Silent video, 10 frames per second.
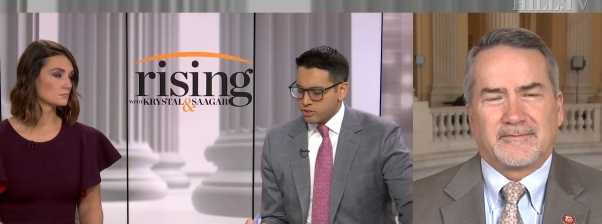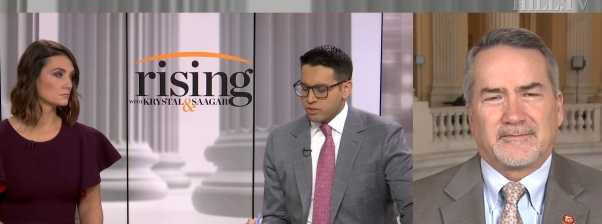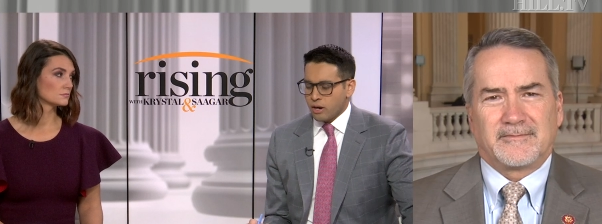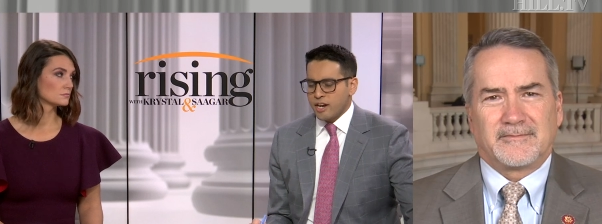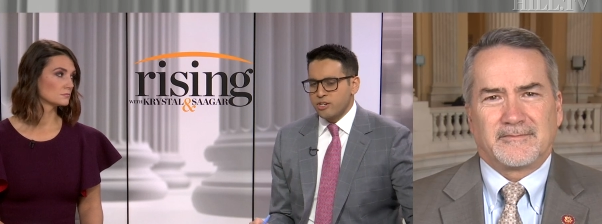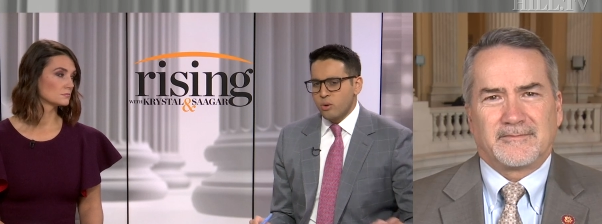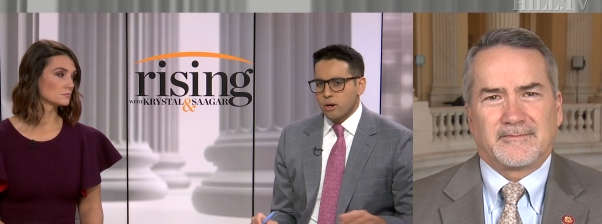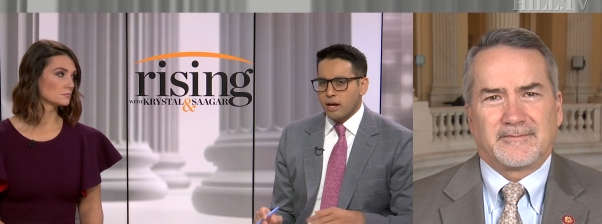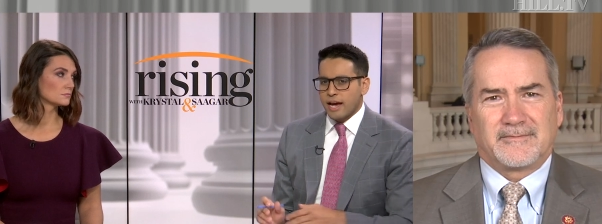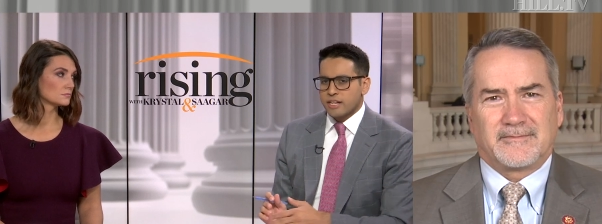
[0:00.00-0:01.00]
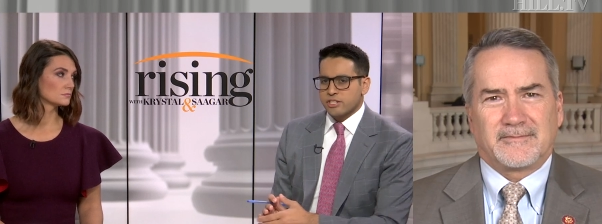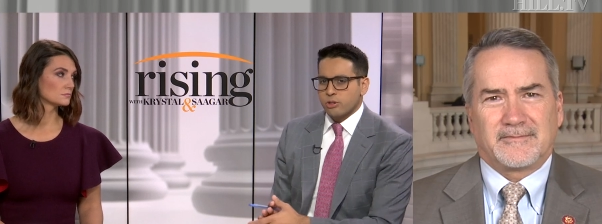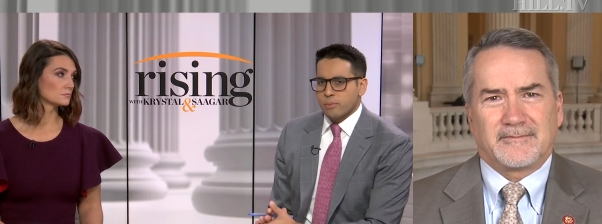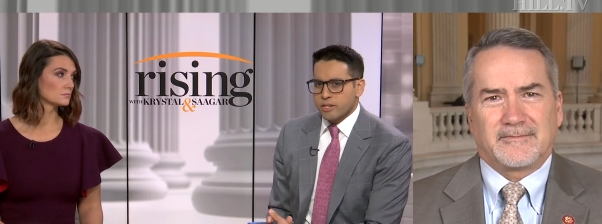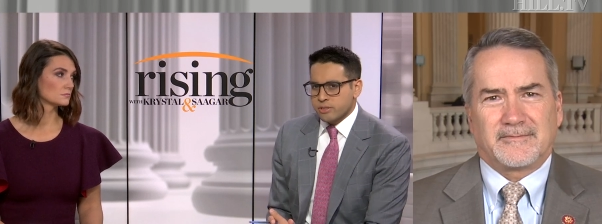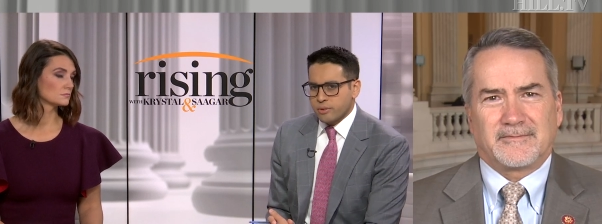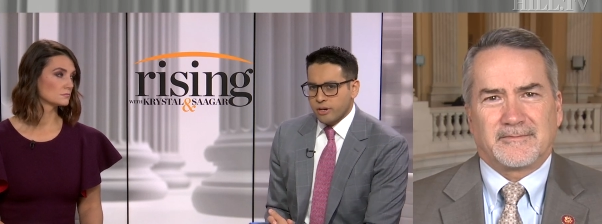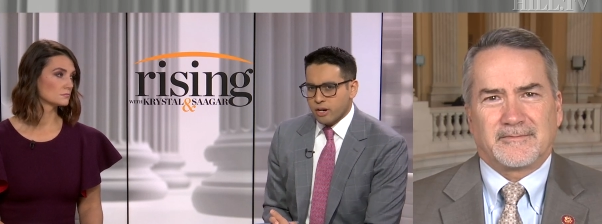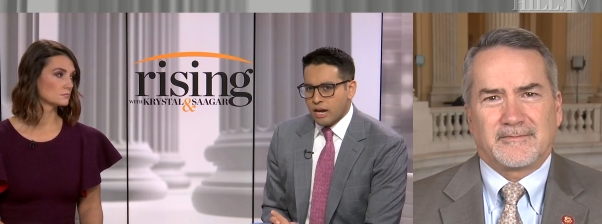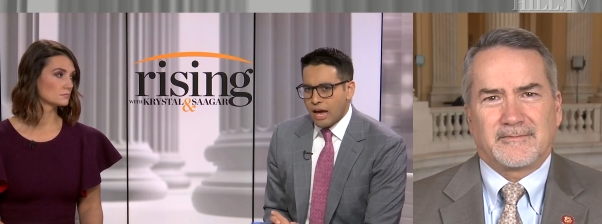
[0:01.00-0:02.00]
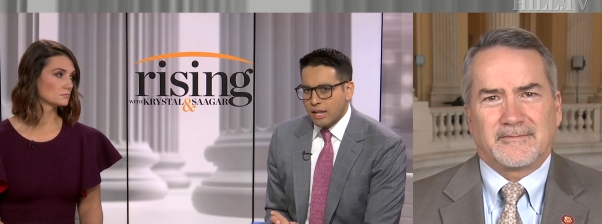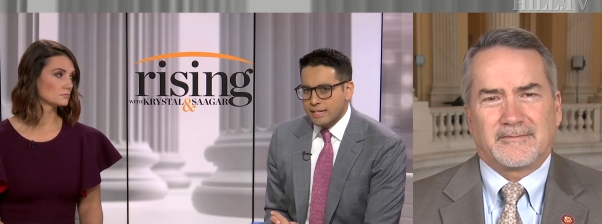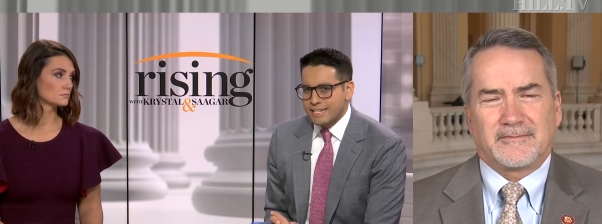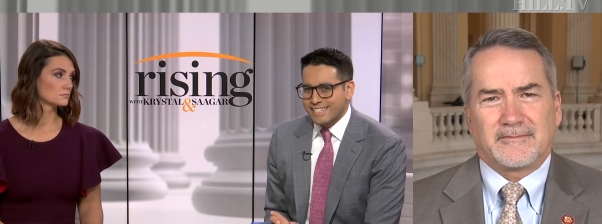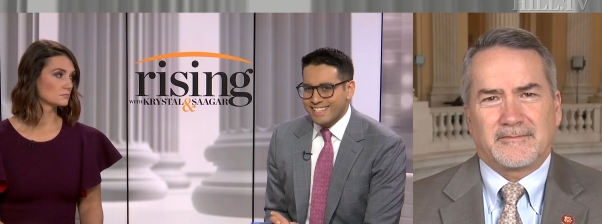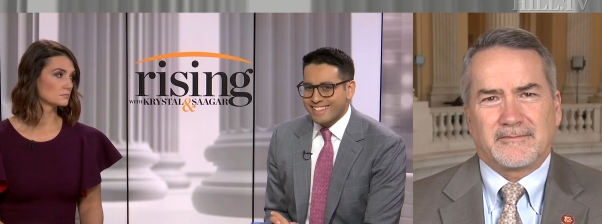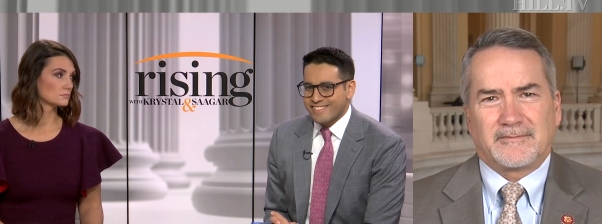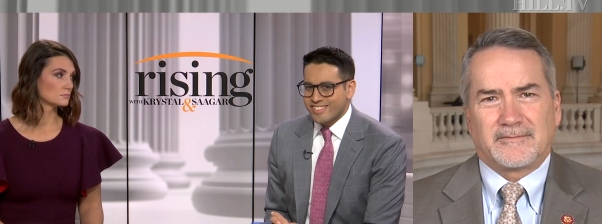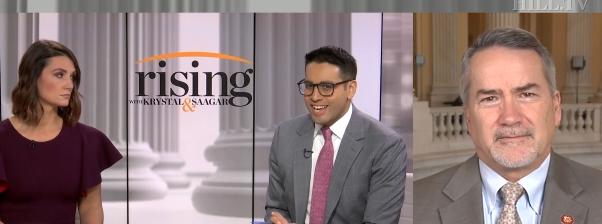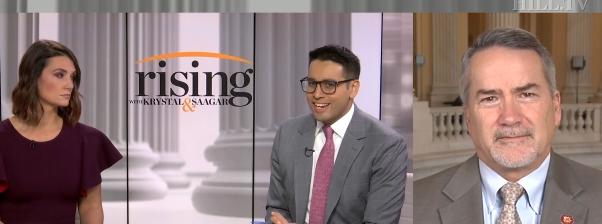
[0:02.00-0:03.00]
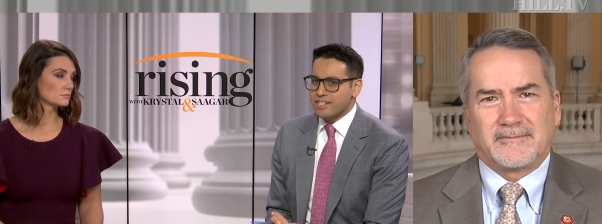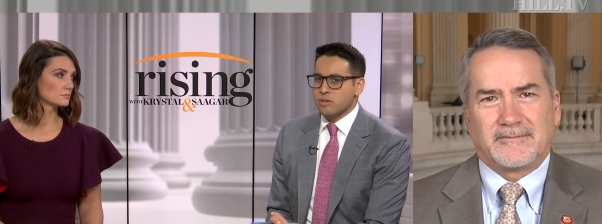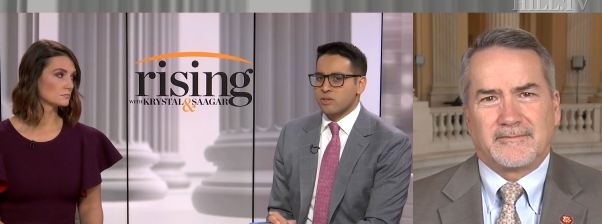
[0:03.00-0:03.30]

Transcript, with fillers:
Speaker 1: there, sir. I do want to ask you about some of your colleagues in the Senate.